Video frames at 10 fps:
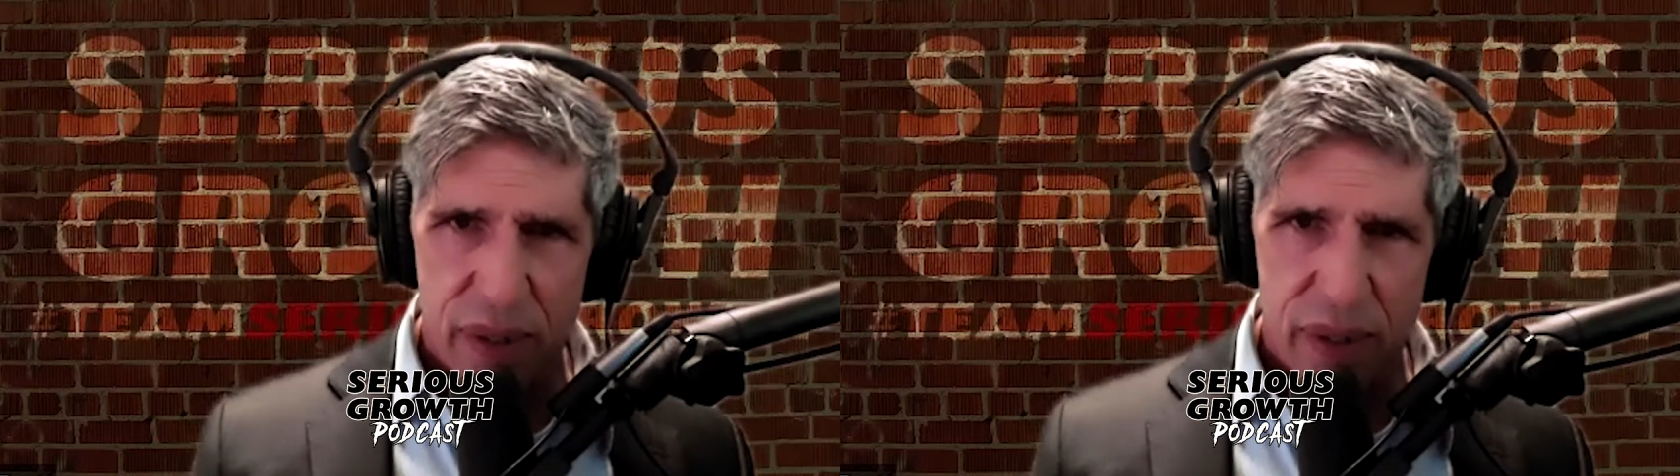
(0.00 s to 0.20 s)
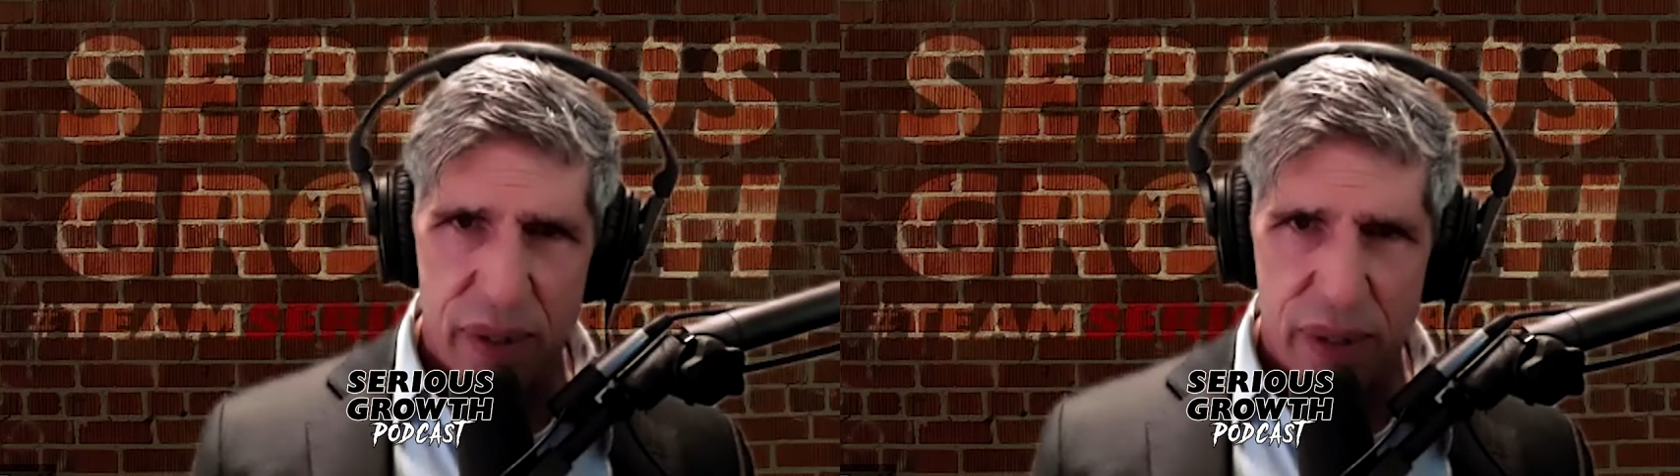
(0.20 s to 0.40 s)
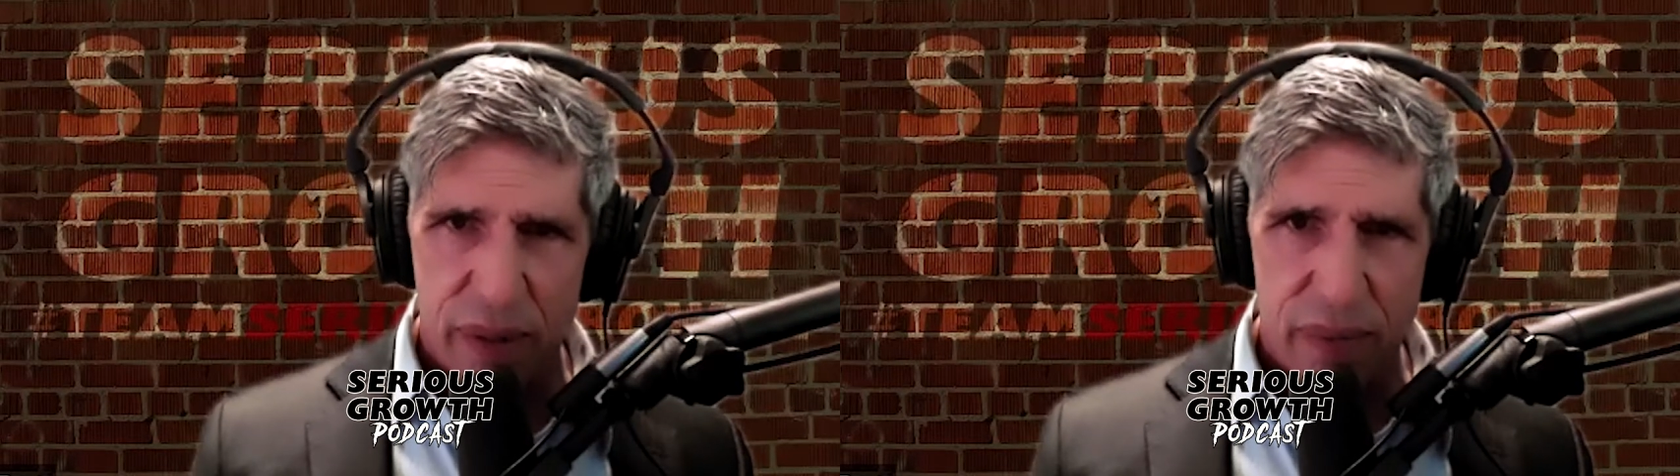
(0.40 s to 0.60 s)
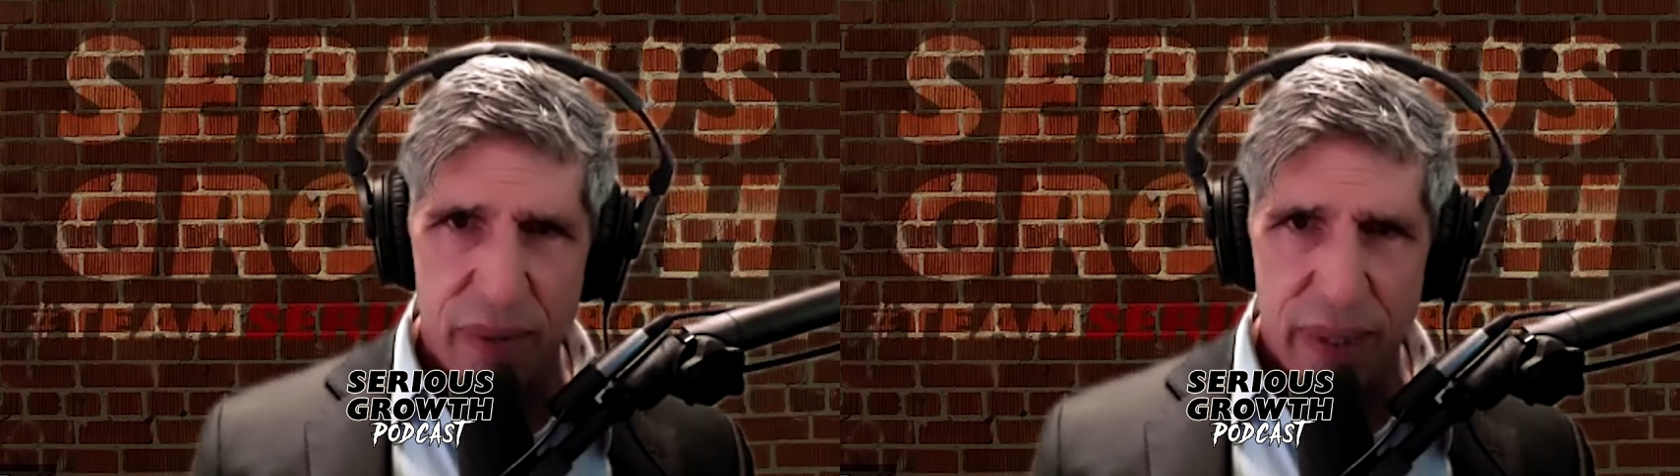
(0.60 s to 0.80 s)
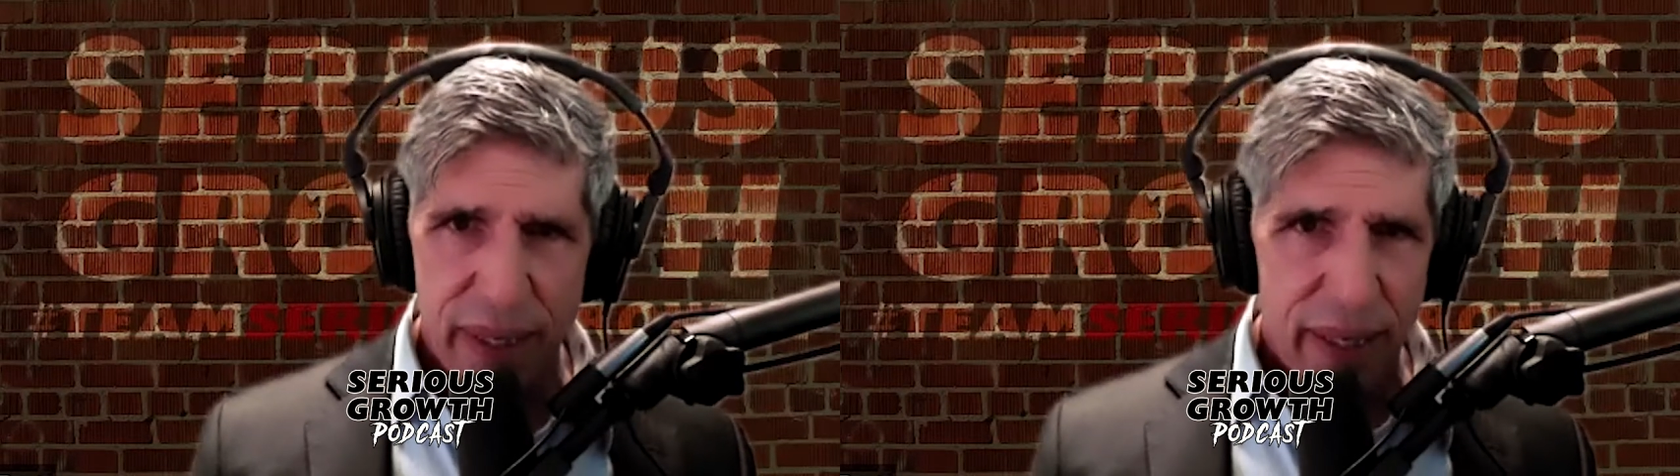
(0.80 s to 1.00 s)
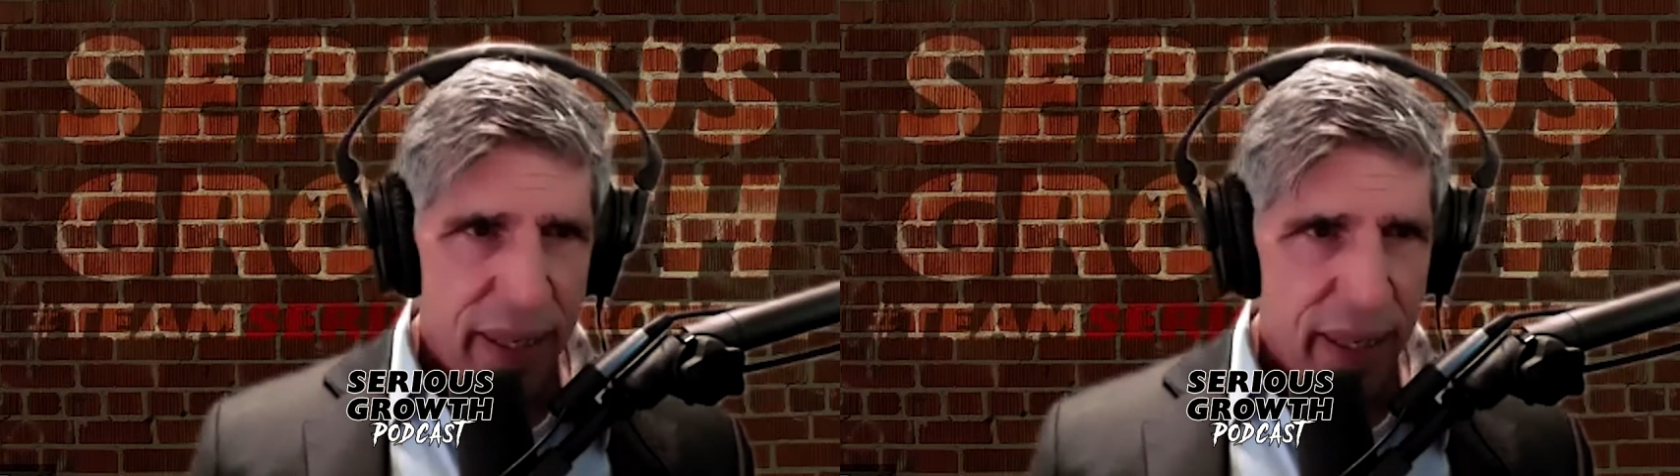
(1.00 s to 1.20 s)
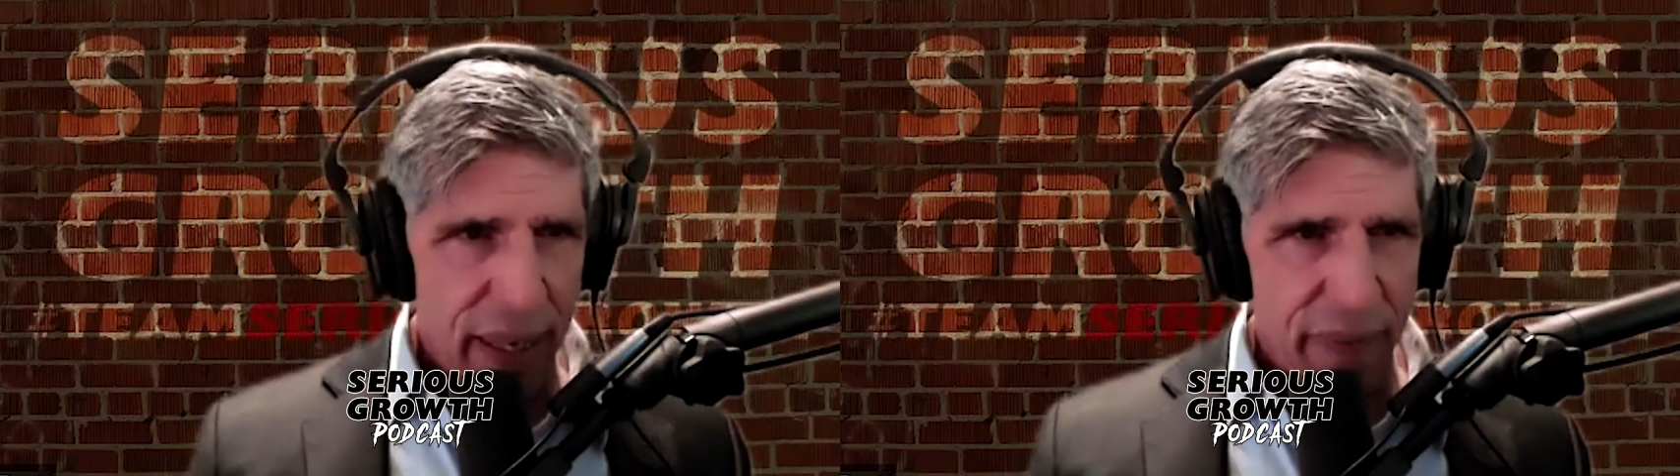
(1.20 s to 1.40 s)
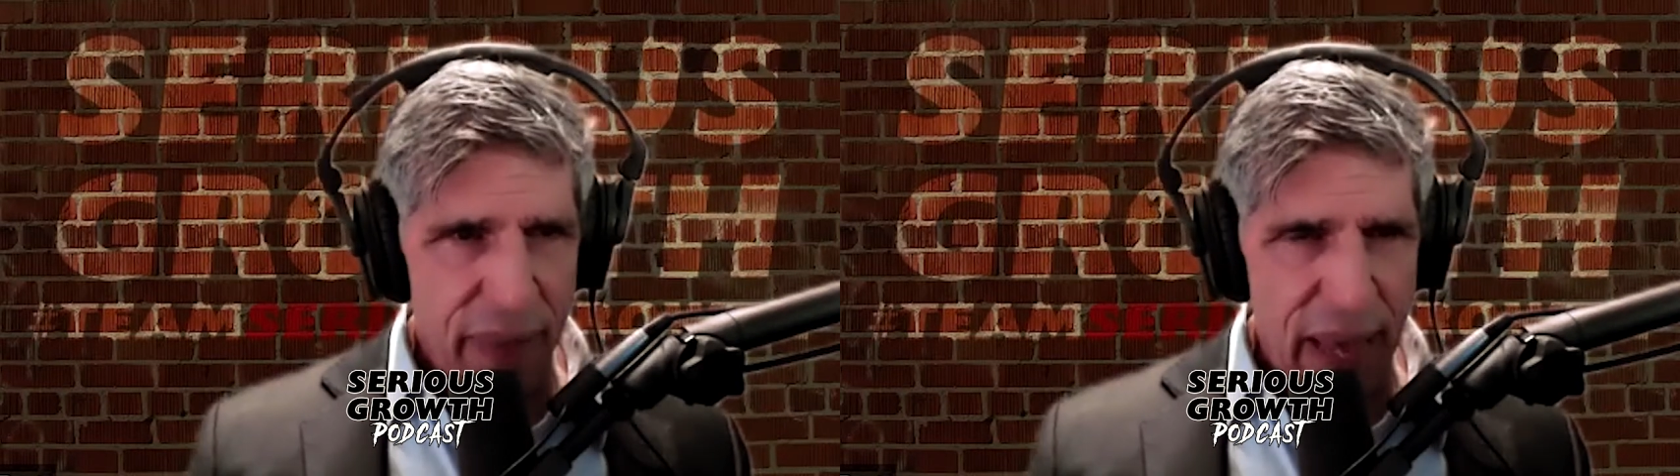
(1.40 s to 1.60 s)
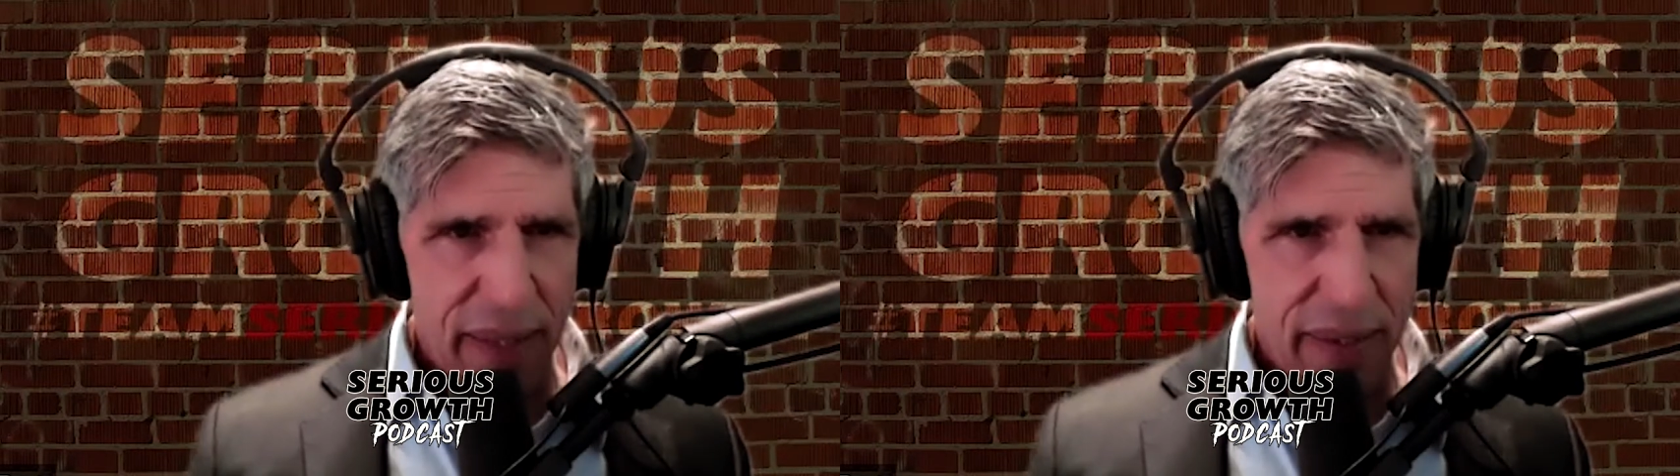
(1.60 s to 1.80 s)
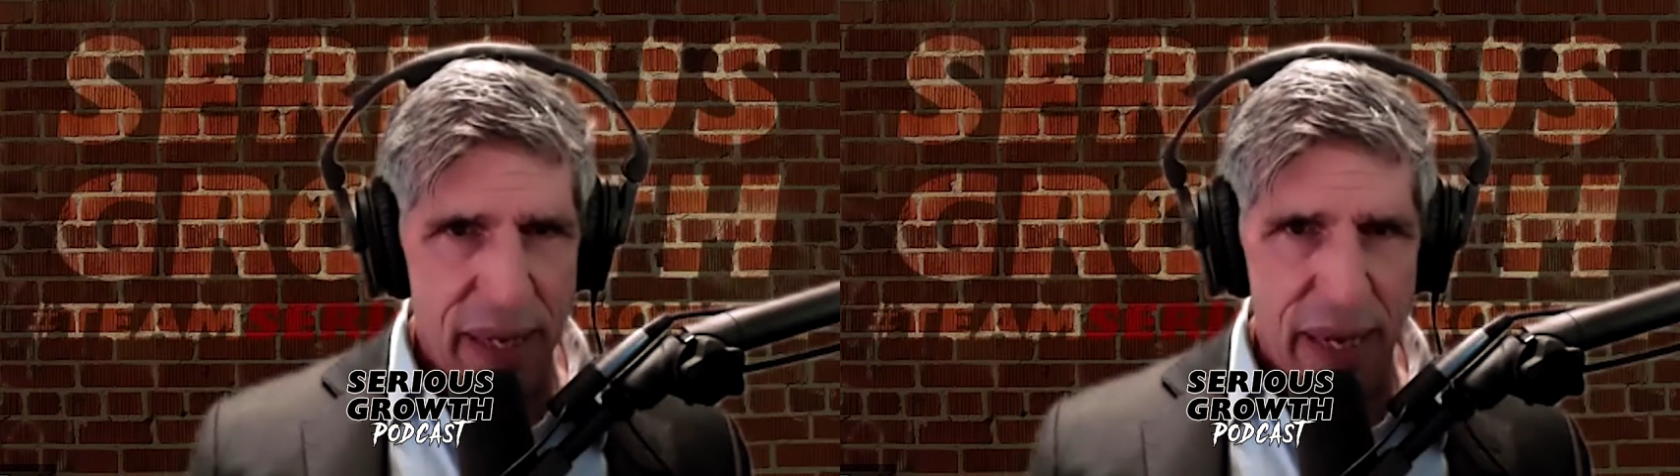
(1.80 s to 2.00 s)
uh, in
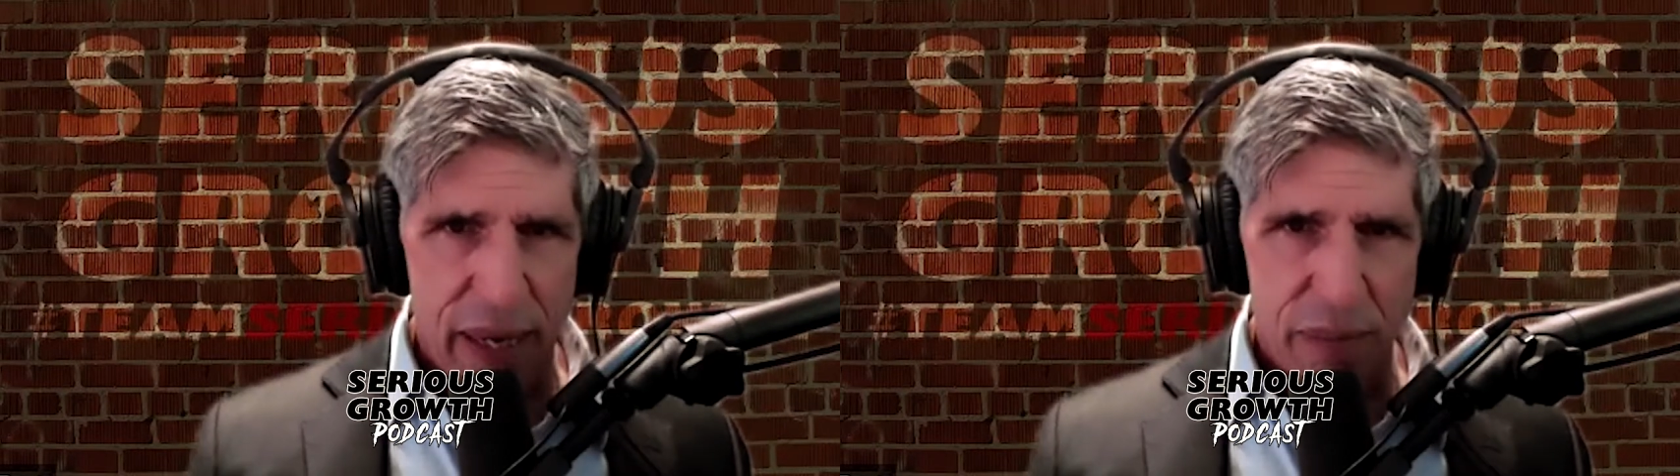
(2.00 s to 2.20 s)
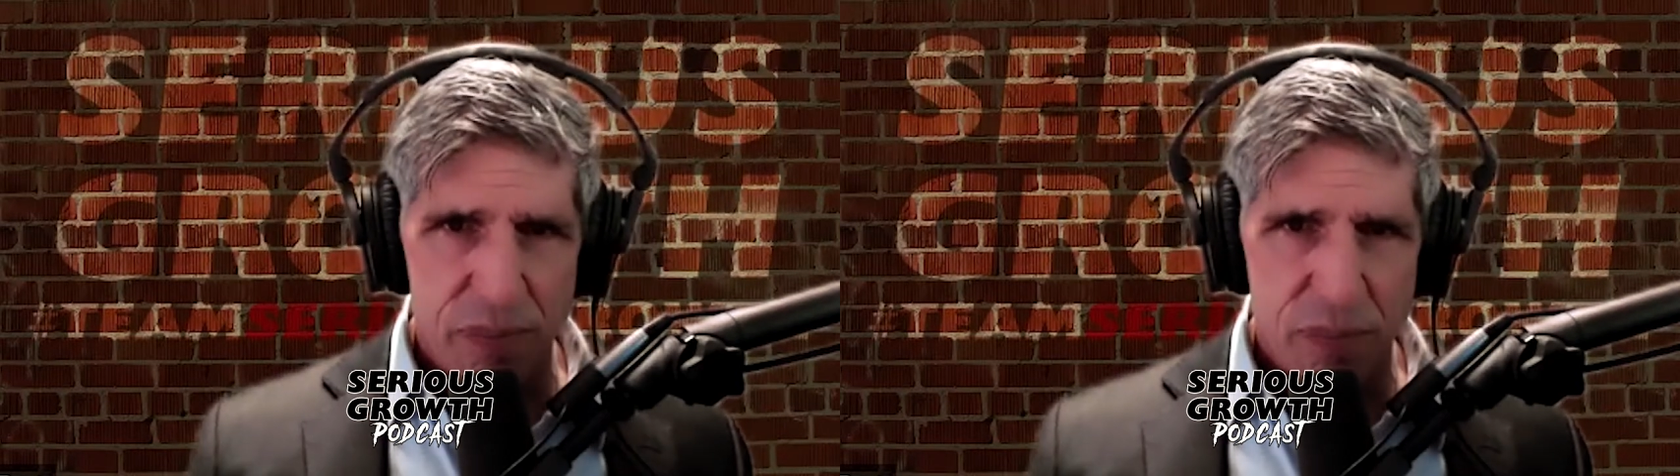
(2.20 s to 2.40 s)
that uh,